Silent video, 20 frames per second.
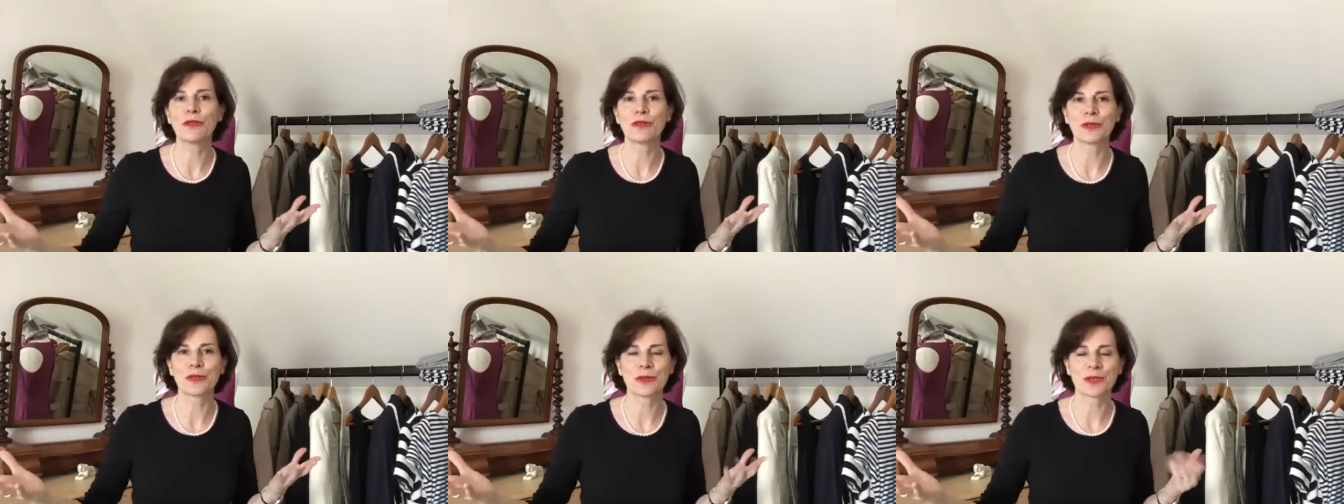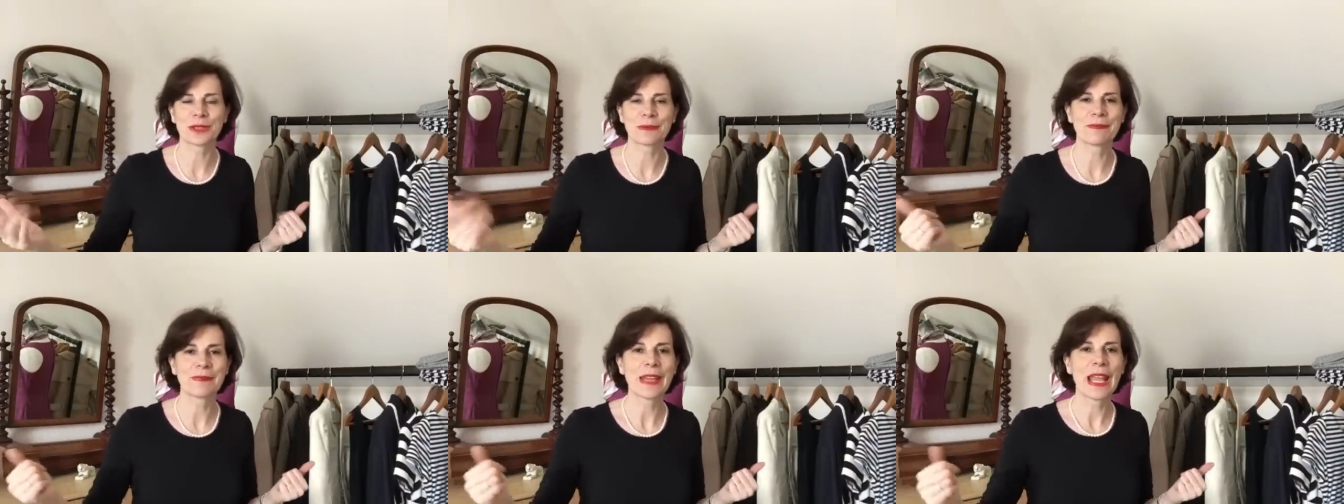of
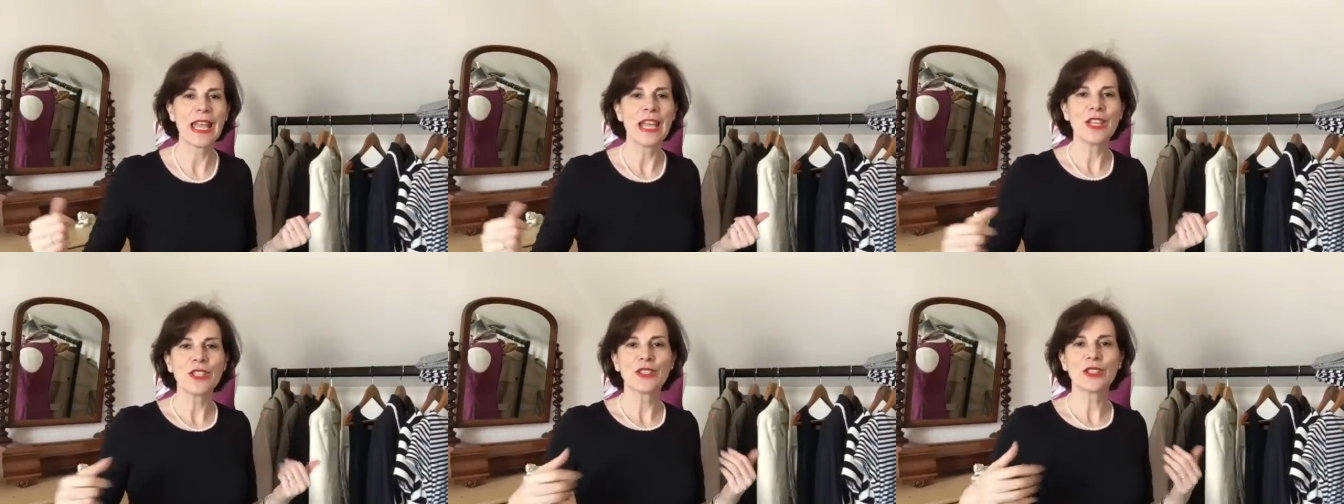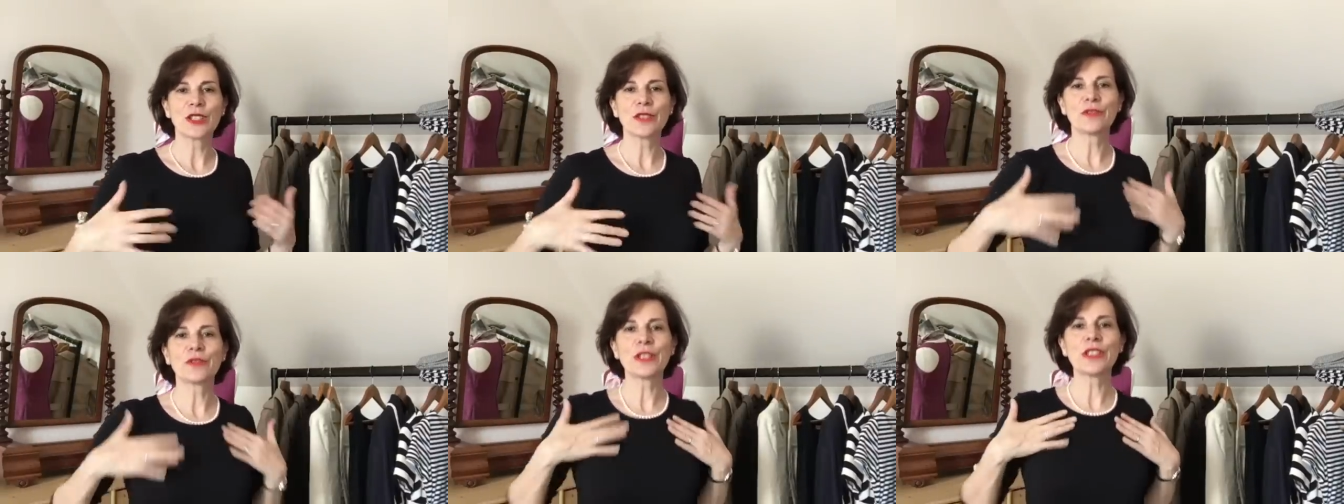course.
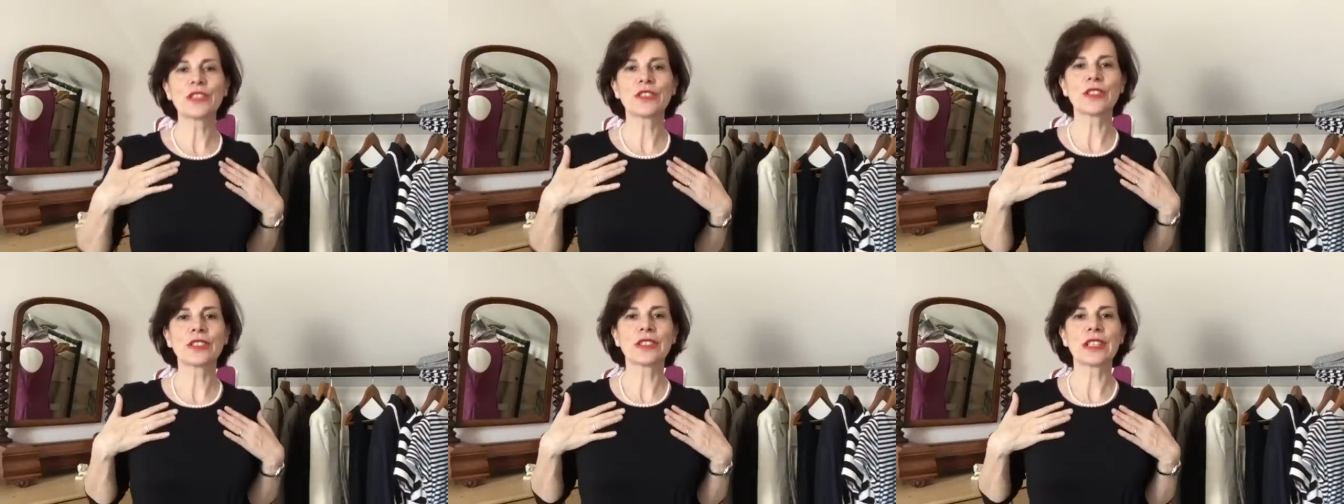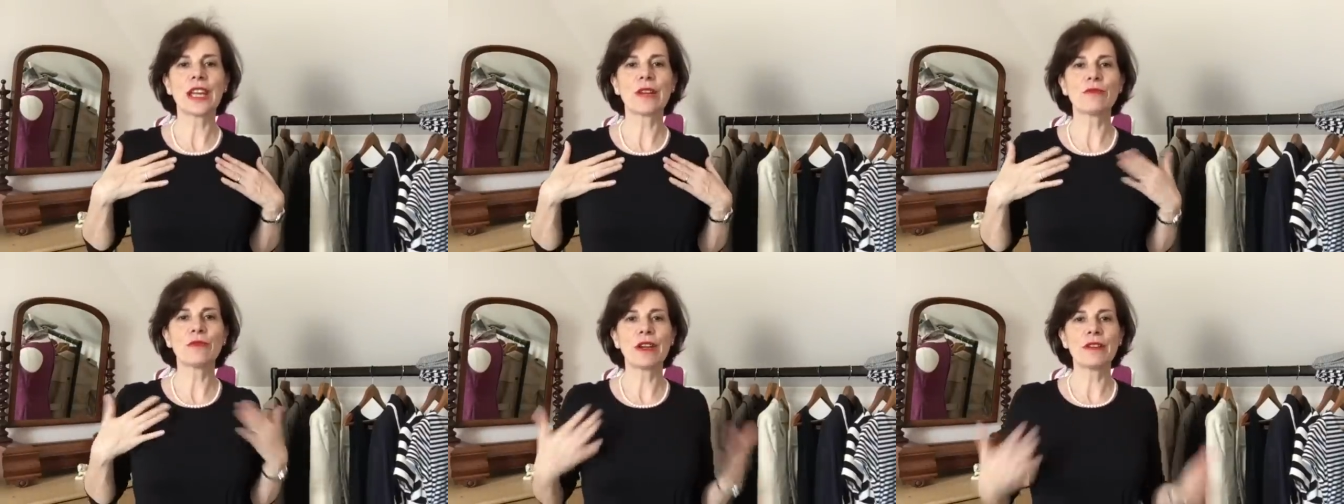So, for instance,
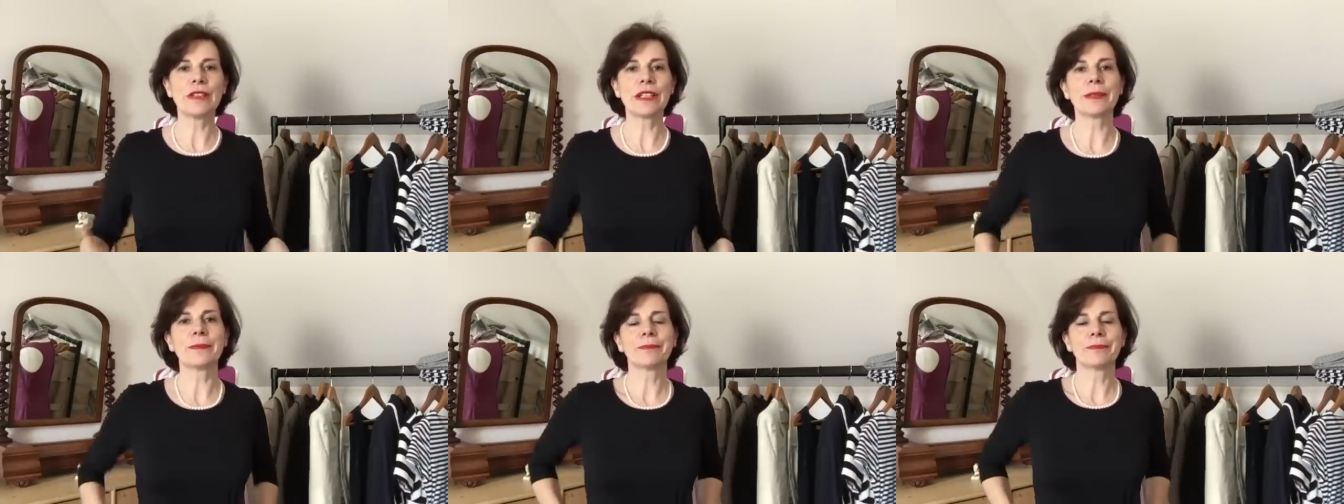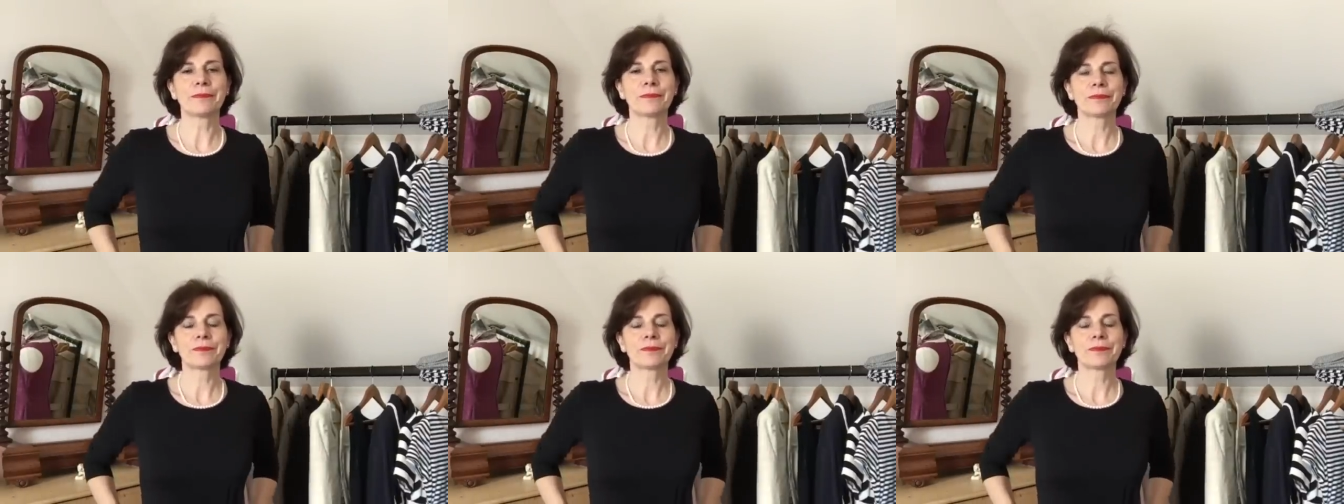I'm wearing